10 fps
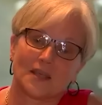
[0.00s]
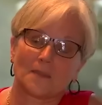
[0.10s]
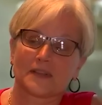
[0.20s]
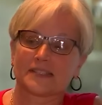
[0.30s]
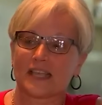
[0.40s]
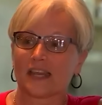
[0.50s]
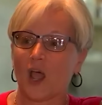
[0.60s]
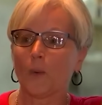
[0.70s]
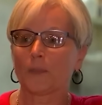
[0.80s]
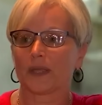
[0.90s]
Something
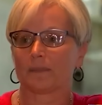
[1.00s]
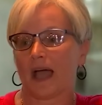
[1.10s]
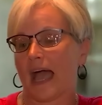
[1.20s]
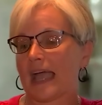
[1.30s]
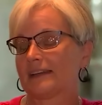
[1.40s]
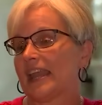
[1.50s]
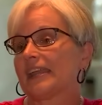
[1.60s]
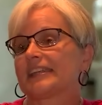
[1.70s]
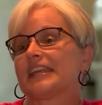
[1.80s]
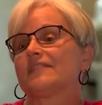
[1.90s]
said help him. I
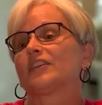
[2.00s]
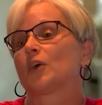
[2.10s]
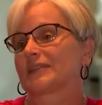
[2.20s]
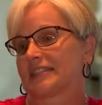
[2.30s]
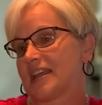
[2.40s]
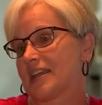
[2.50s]
didn't even know his